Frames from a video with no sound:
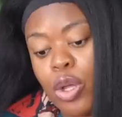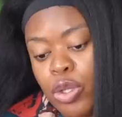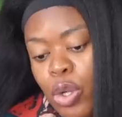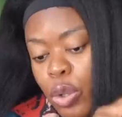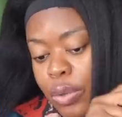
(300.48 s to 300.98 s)

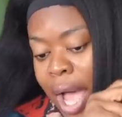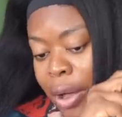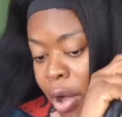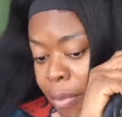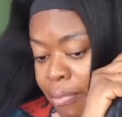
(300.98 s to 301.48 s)
So
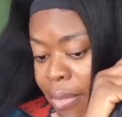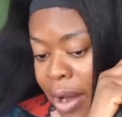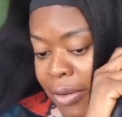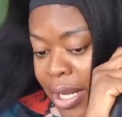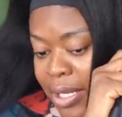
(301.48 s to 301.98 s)
I got
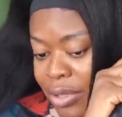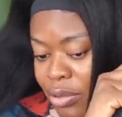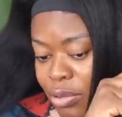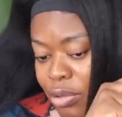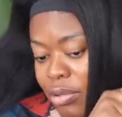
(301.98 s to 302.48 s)
married.
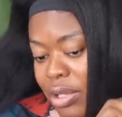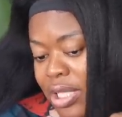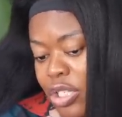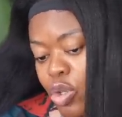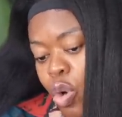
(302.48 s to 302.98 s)
Ooh,
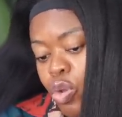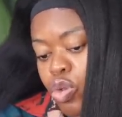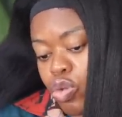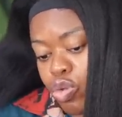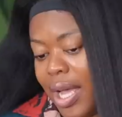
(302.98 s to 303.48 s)
this thing is hot.
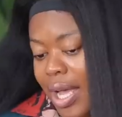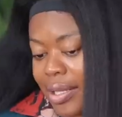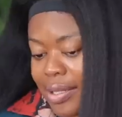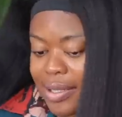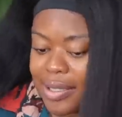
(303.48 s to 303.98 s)

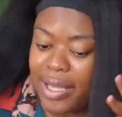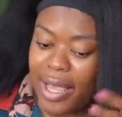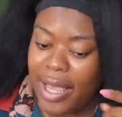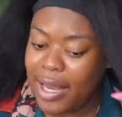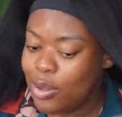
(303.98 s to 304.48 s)
Guys, this
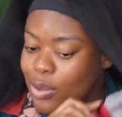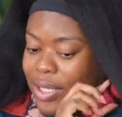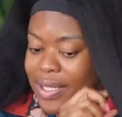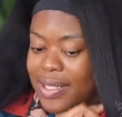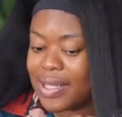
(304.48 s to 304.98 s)
hair
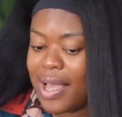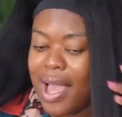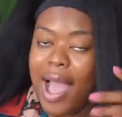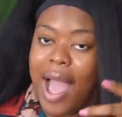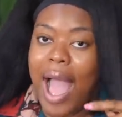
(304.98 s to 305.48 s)
looks
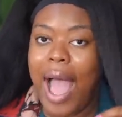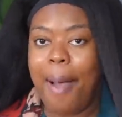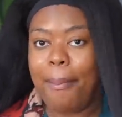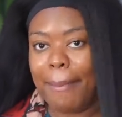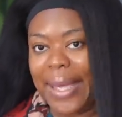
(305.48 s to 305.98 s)

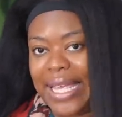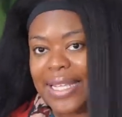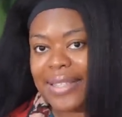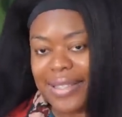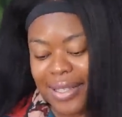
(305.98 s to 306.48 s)

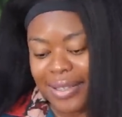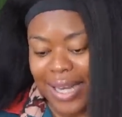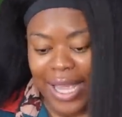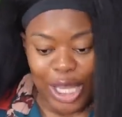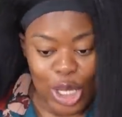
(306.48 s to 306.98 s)
amazing.
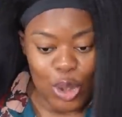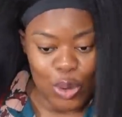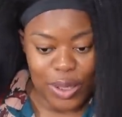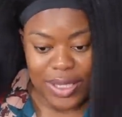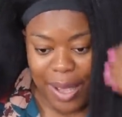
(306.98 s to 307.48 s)
Like, it
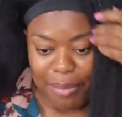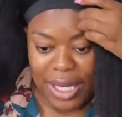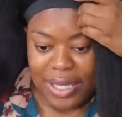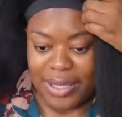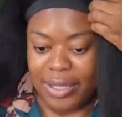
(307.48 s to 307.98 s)
looks
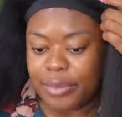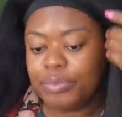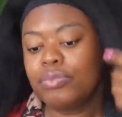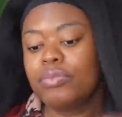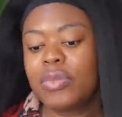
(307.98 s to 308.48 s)

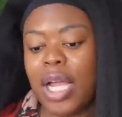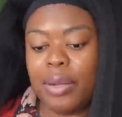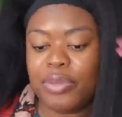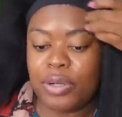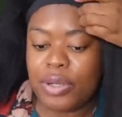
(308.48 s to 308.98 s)
amazing.
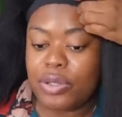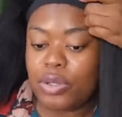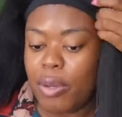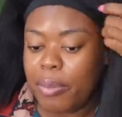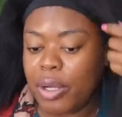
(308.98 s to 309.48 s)
And I'm still going to
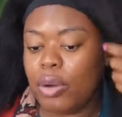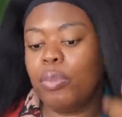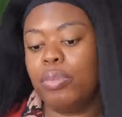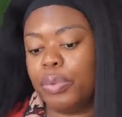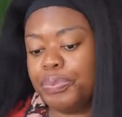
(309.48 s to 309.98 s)
do my
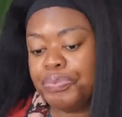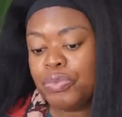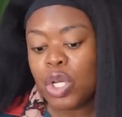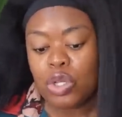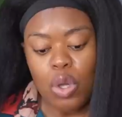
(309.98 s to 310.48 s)
makeup.
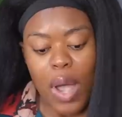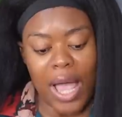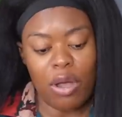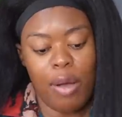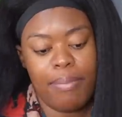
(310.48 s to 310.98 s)
So
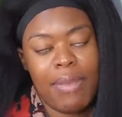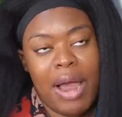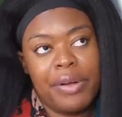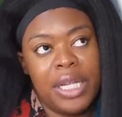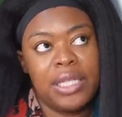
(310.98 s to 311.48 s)
I got
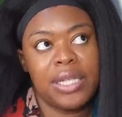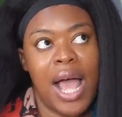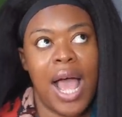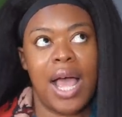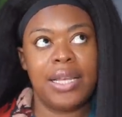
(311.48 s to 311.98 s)
married
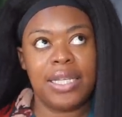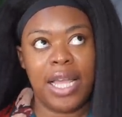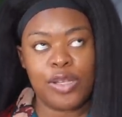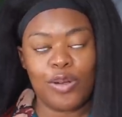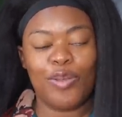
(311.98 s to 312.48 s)
at the
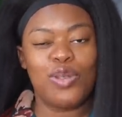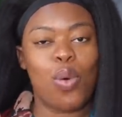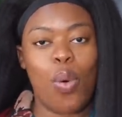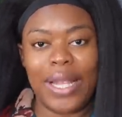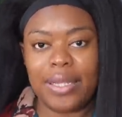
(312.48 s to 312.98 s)
age of
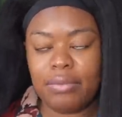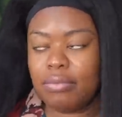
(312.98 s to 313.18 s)
20.